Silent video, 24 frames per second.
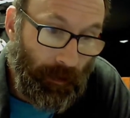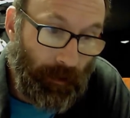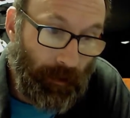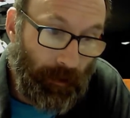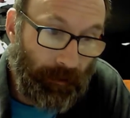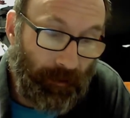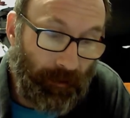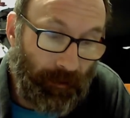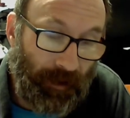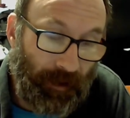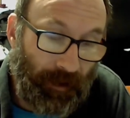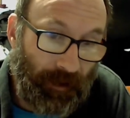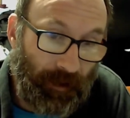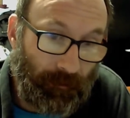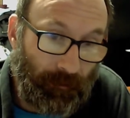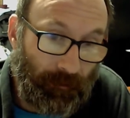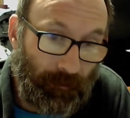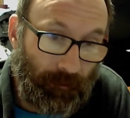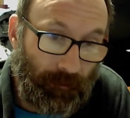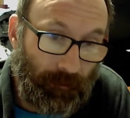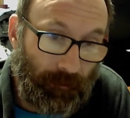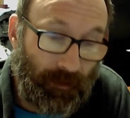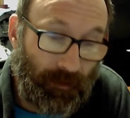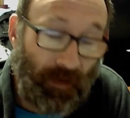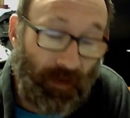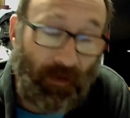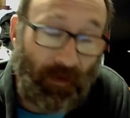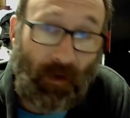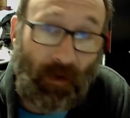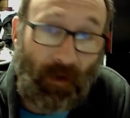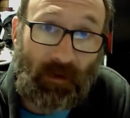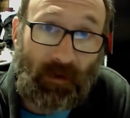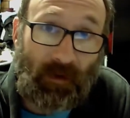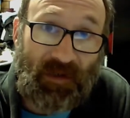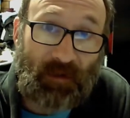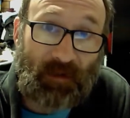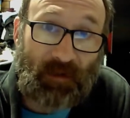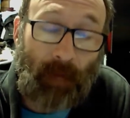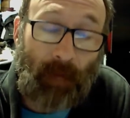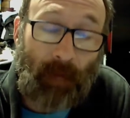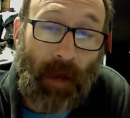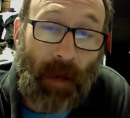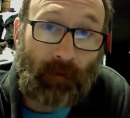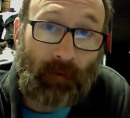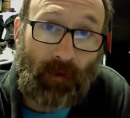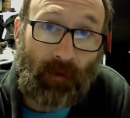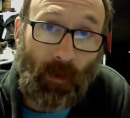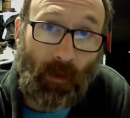Only to throw a
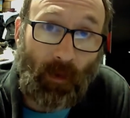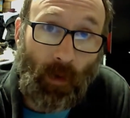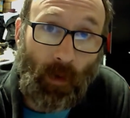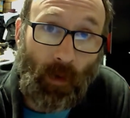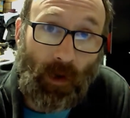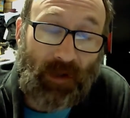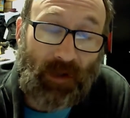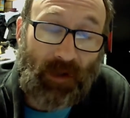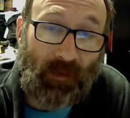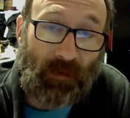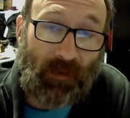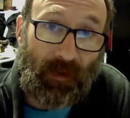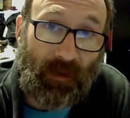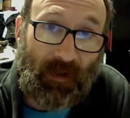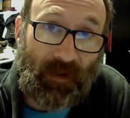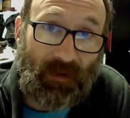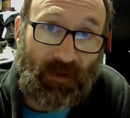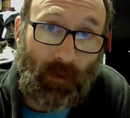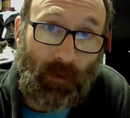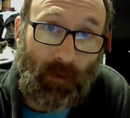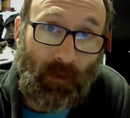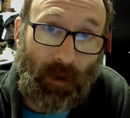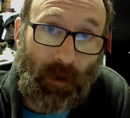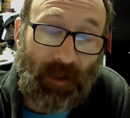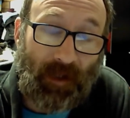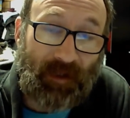spanner in the works with this one,